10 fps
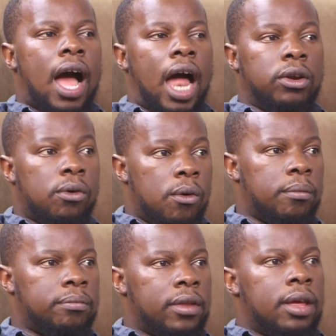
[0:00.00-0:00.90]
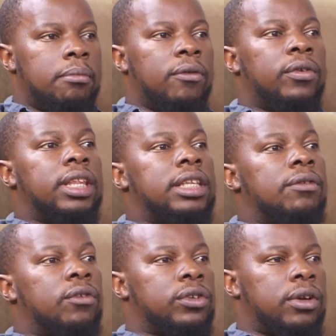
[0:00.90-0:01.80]
at home before the
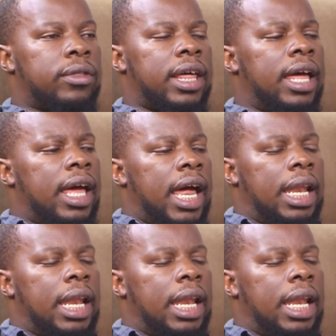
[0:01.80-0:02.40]
devotion out there?